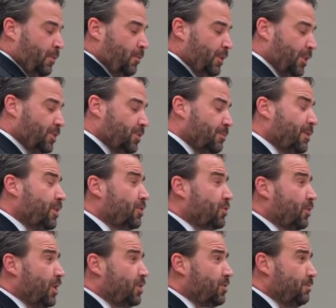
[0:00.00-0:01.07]
When this
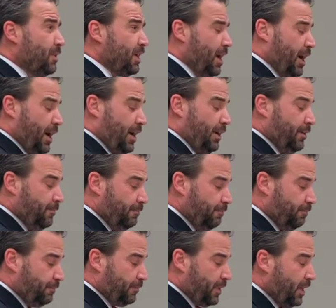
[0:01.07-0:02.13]
administration began,
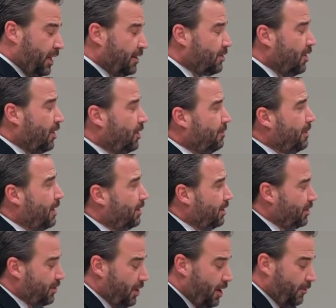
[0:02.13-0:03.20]
and I talk
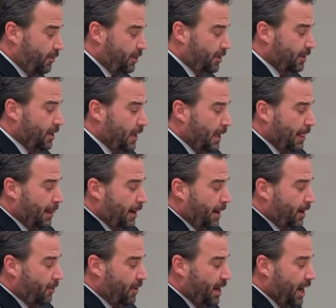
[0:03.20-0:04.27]
about this often,
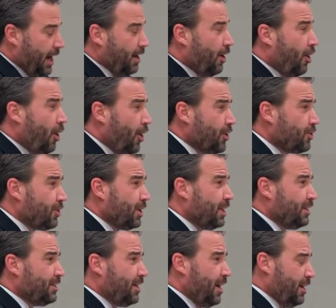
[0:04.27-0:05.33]
we had
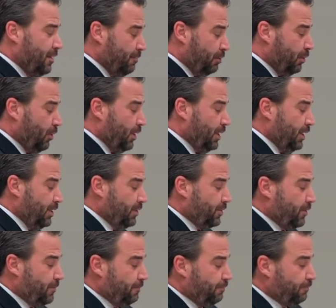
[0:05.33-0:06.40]
110
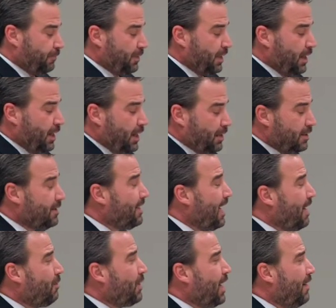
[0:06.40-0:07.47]
employees.
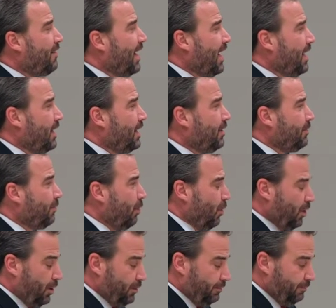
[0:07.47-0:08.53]
Today we have
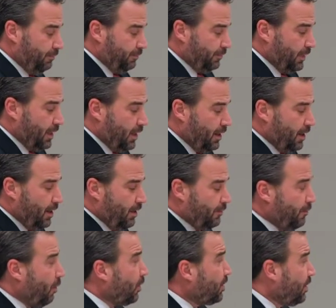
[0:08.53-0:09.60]
84,
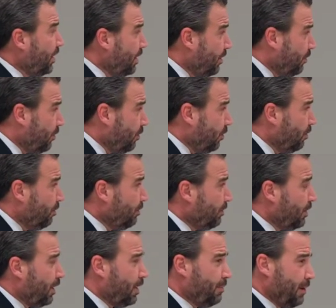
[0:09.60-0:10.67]
14 of
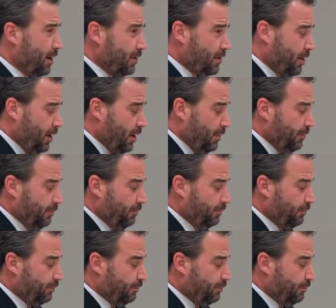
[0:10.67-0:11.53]
whom are part-time.